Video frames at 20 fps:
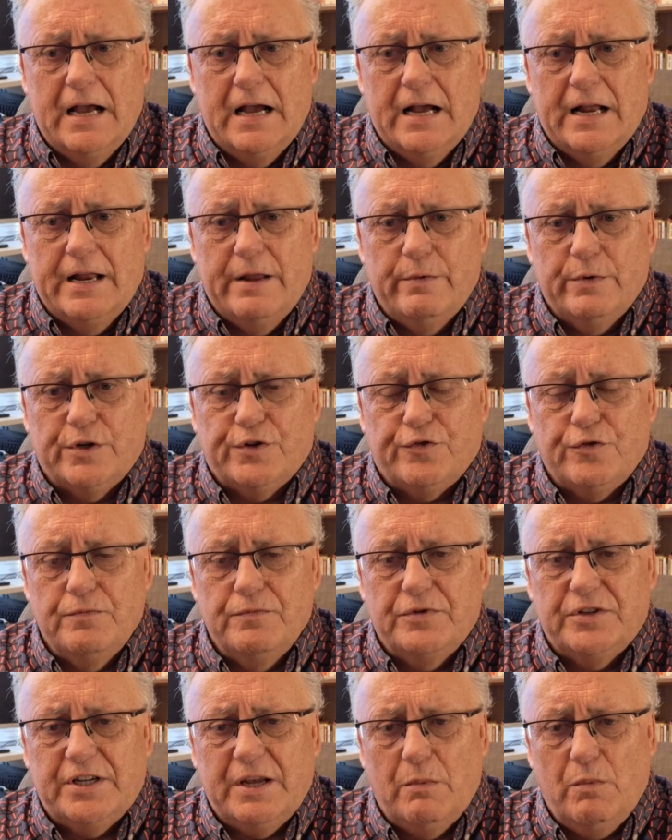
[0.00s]
And it was
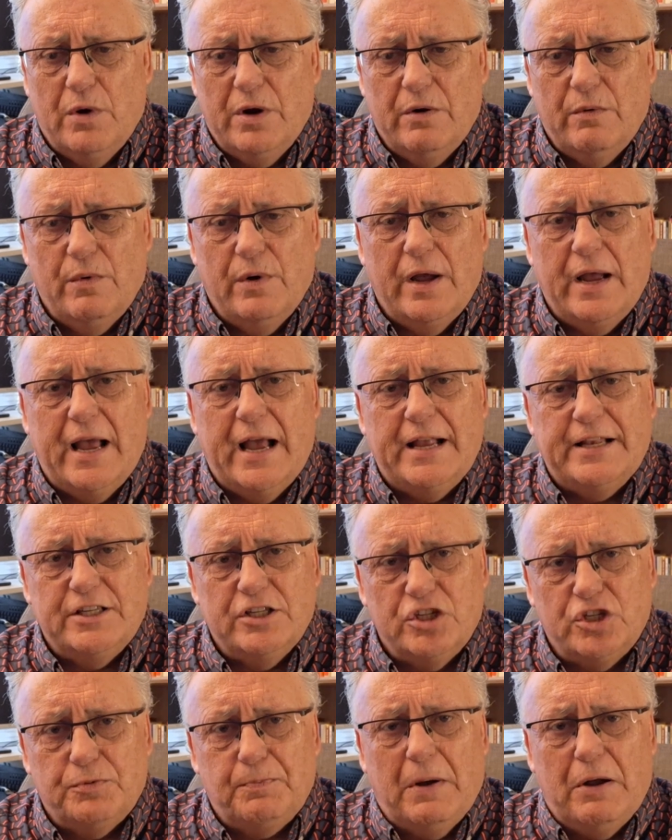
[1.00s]
from someone who I
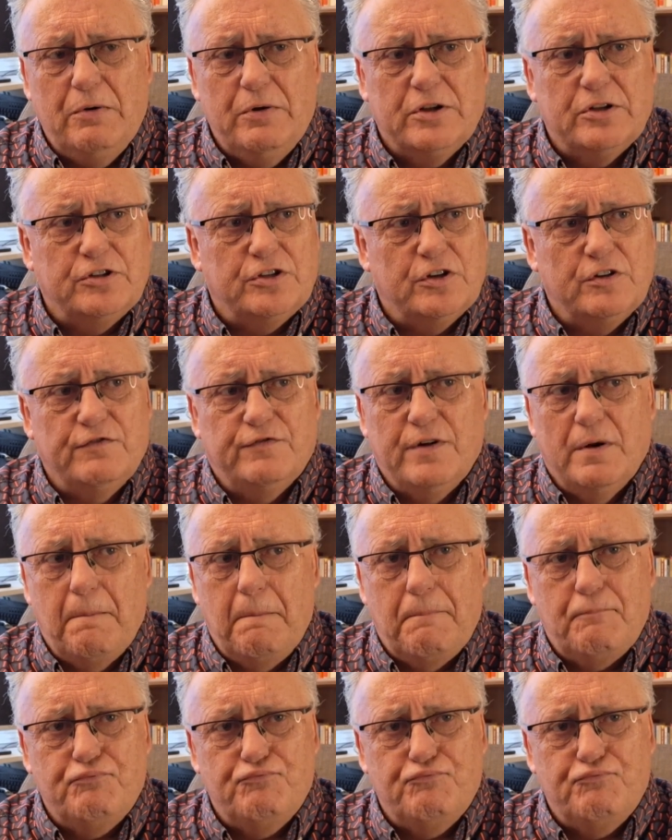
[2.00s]
hadn't spoken to for